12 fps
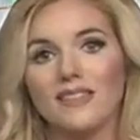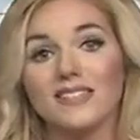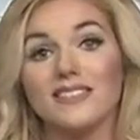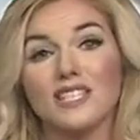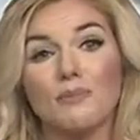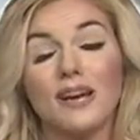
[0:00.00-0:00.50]
that's
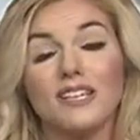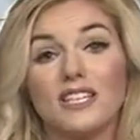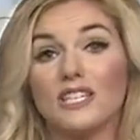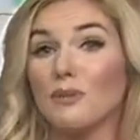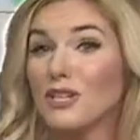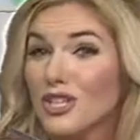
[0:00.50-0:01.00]
expected,
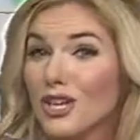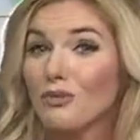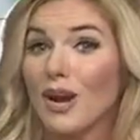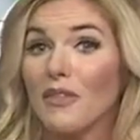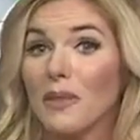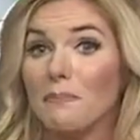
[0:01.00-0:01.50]
especially
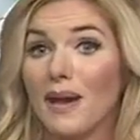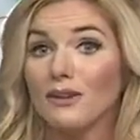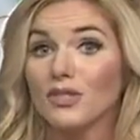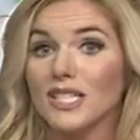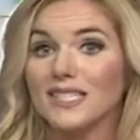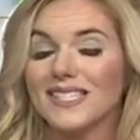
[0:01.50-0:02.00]
around the
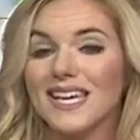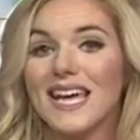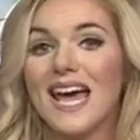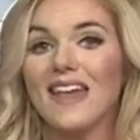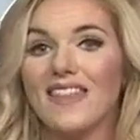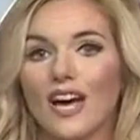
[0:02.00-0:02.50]
mountains,
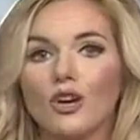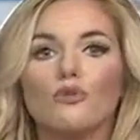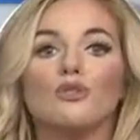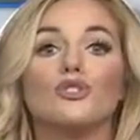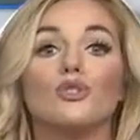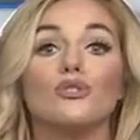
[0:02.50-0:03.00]
and that could
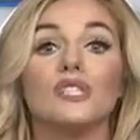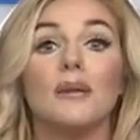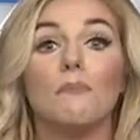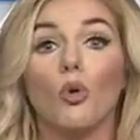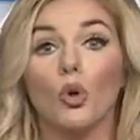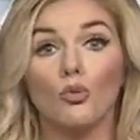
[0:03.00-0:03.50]
result in
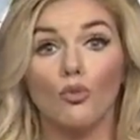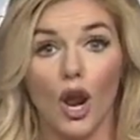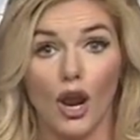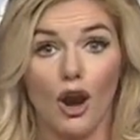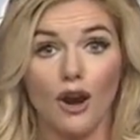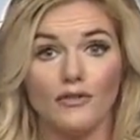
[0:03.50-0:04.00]
more
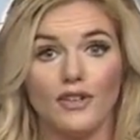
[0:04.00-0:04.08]
runoff.